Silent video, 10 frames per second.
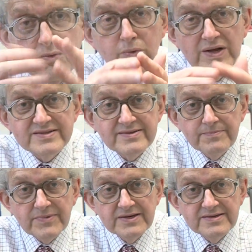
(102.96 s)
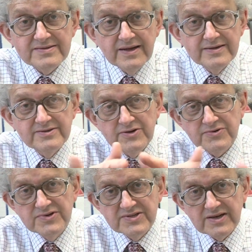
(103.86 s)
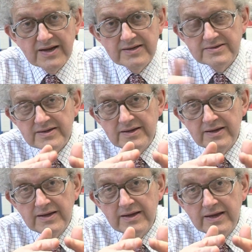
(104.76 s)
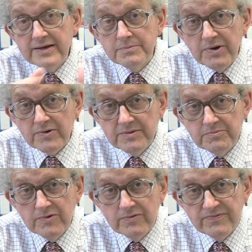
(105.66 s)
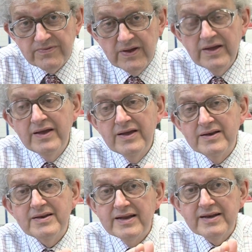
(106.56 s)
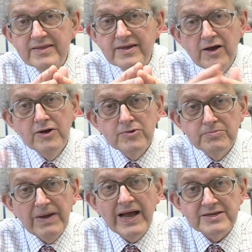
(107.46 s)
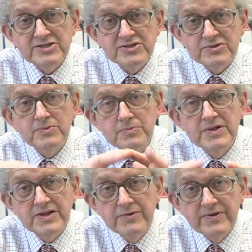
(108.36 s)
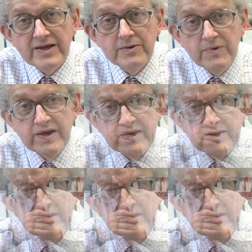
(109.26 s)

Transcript: Once something decides to crystallize in a polymorph, nearly the whole batch will go in that way.